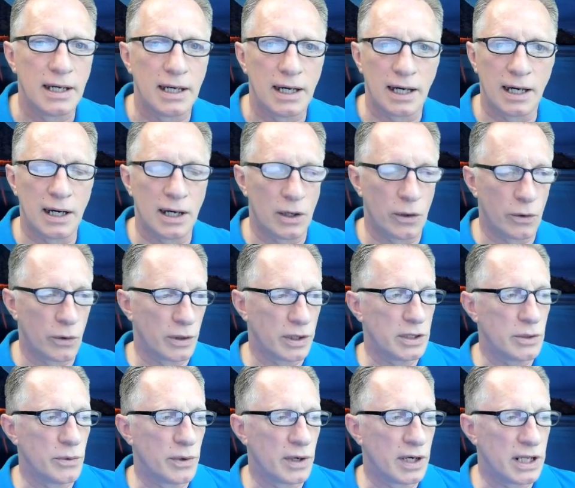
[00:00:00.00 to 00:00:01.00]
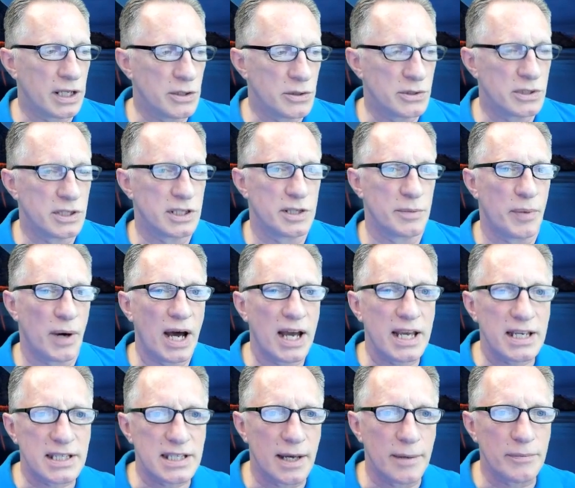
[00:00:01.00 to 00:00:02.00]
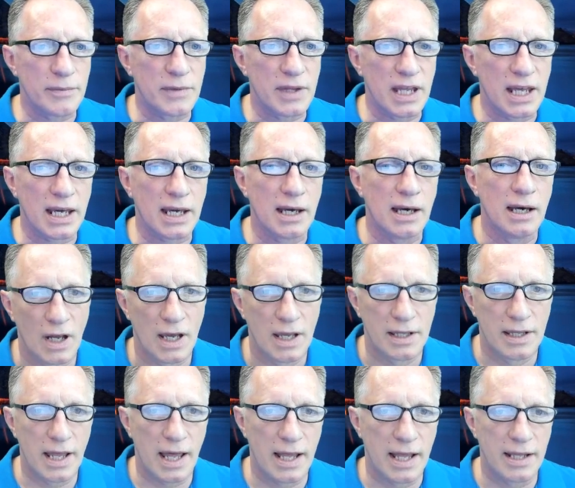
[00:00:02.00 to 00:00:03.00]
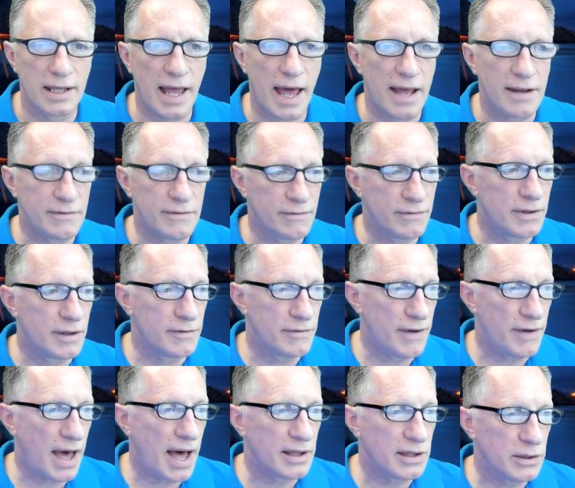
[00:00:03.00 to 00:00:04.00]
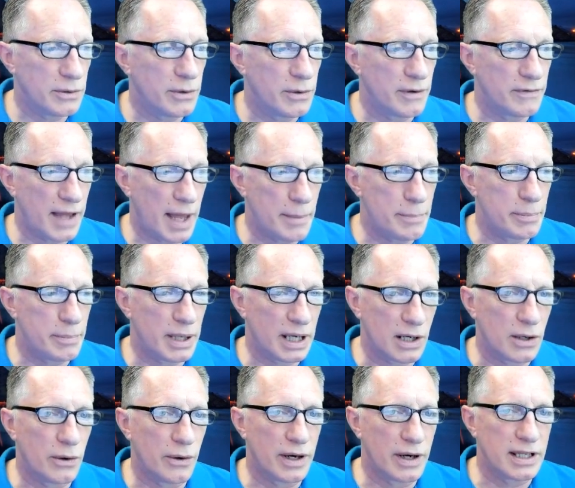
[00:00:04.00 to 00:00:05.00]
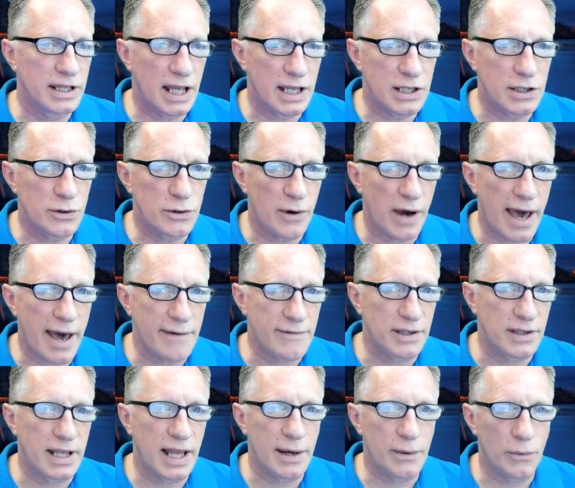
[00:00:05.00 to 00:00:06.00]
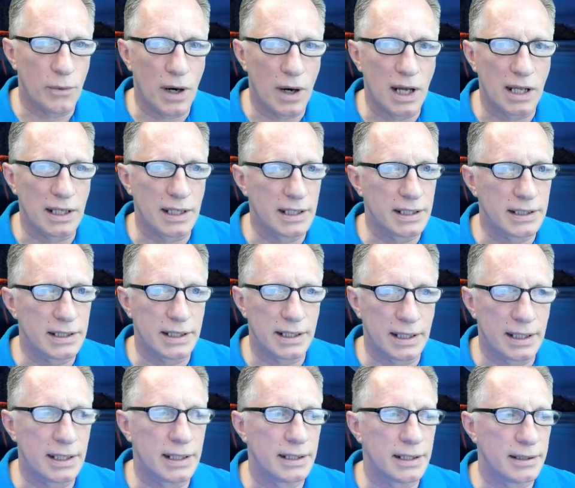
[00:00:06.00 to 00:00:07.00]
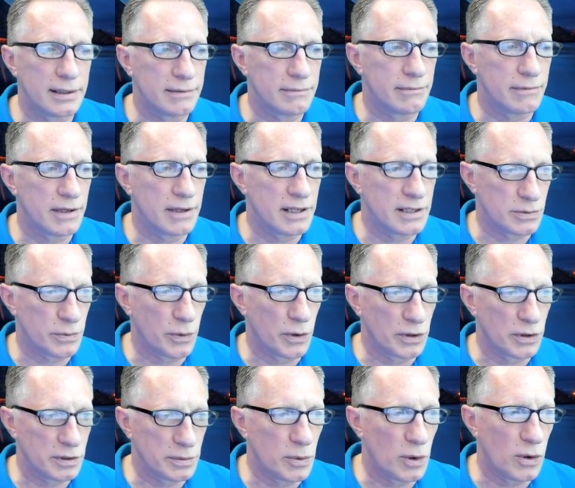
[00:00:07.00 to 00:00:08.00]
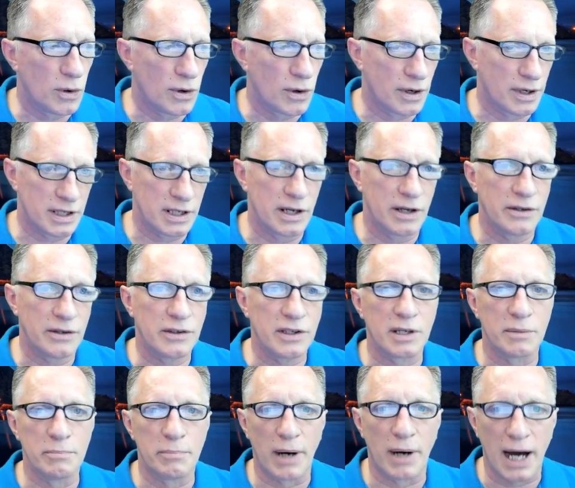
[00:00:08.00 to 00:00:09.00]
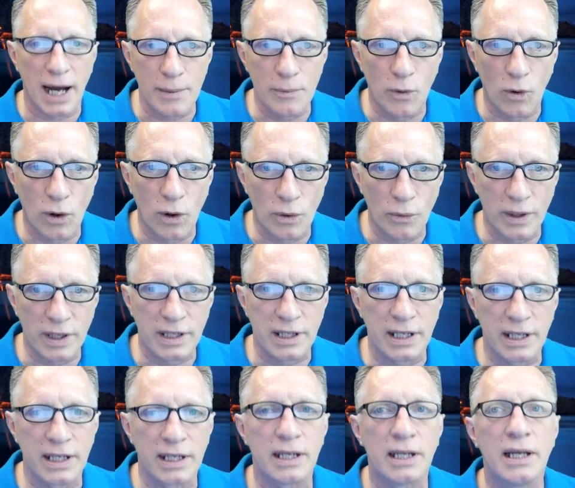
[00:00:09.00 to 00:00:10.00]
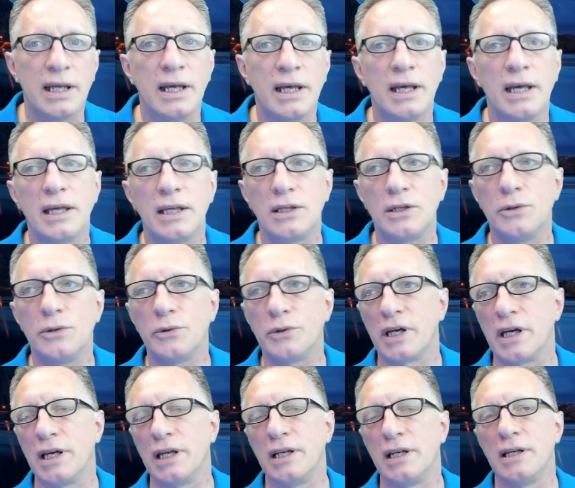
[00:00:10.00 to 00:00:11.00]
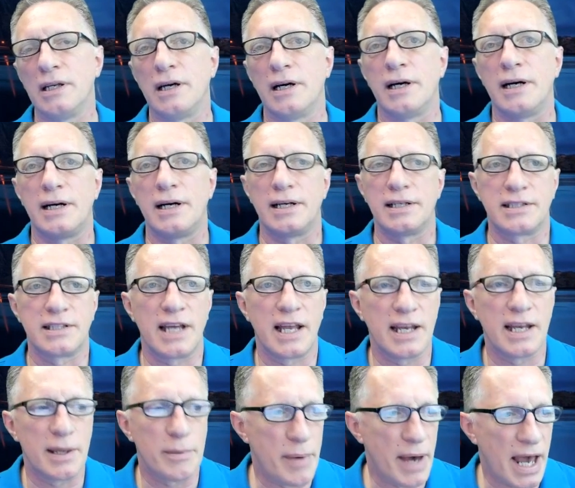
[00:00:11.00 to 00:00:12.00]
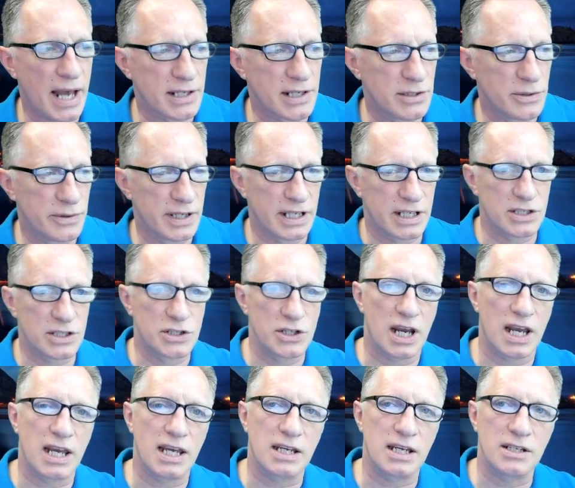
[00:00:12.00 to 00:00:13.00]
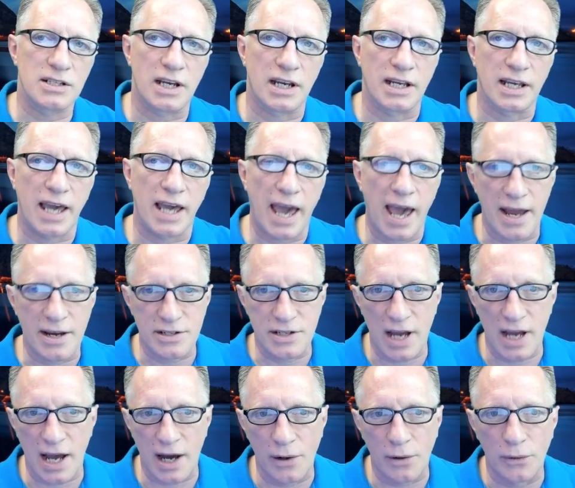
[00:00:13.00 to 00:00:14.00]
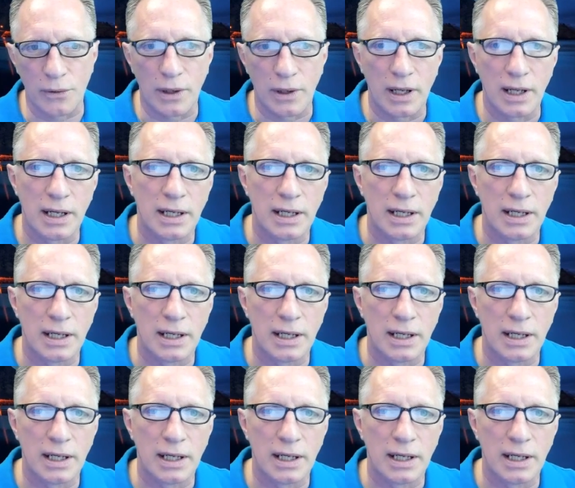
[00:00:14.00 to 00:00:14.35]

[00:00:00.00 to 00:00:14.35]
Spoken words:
or you want to use it to buy something, then the value of that Bitcoin that you have in that wallet is worth more. You know, you can buy more with it. You can send it back to an exchange and cash out.